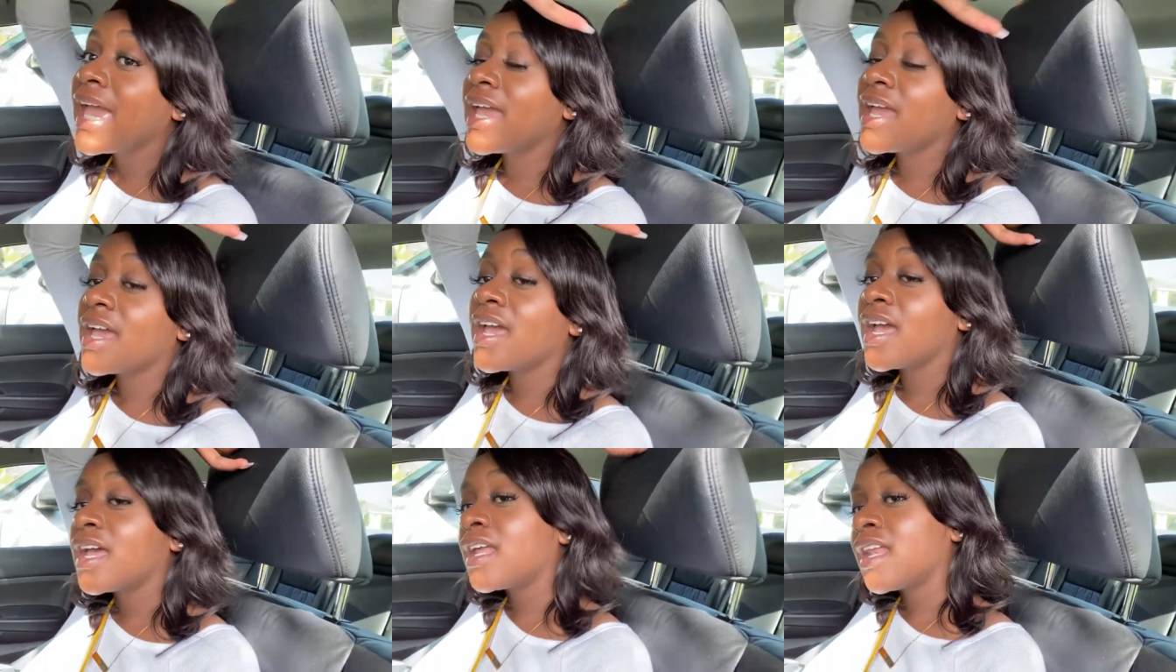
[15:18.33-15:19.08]

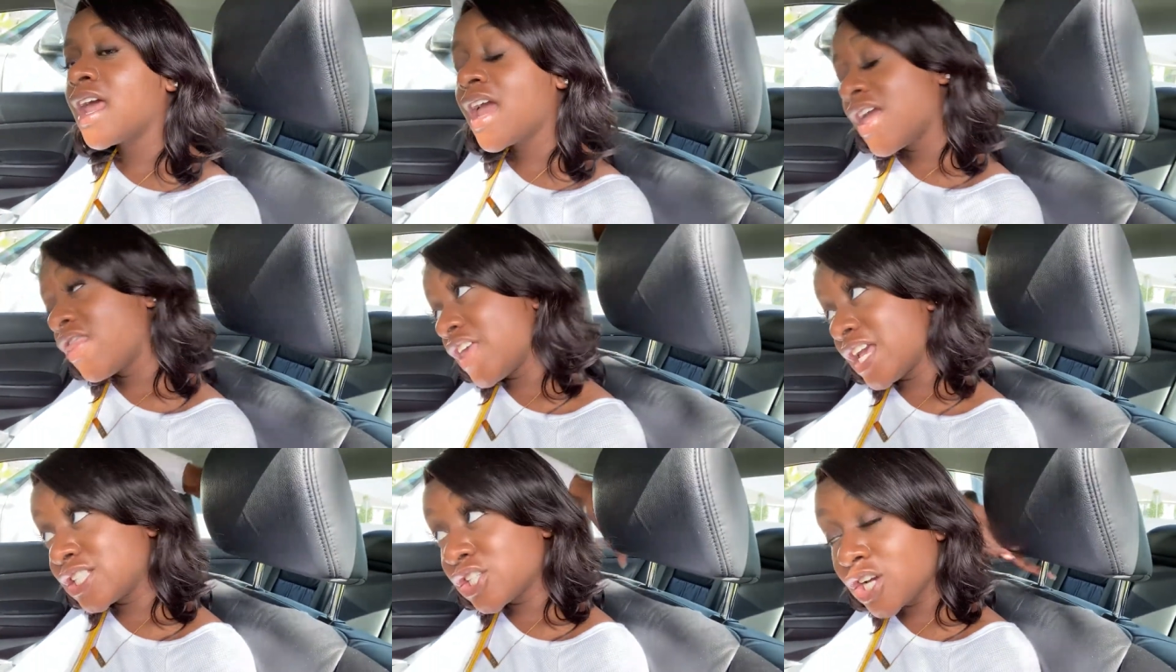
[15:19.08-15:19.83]
and
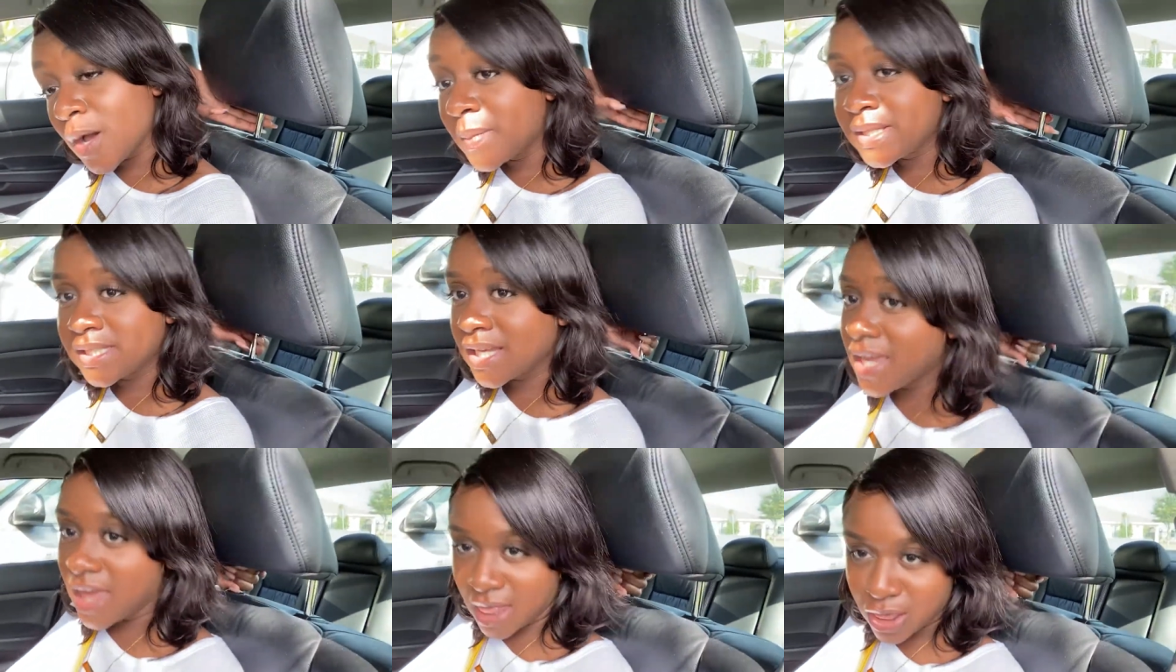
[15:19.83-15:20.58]
things are coming
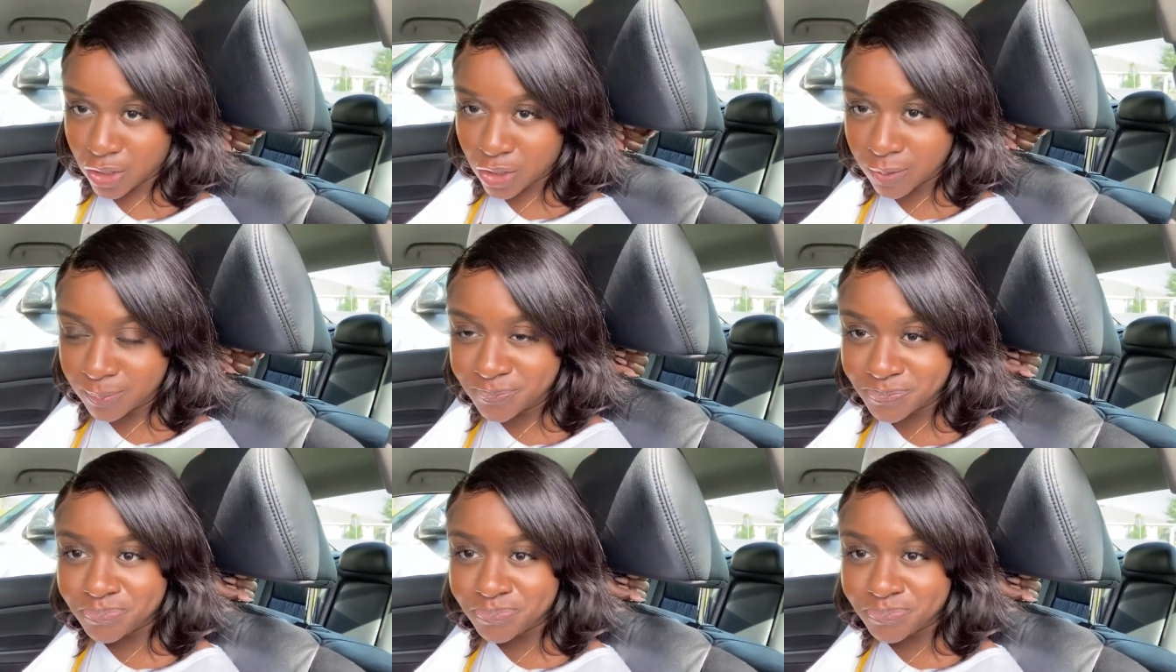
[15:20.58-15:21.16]
together.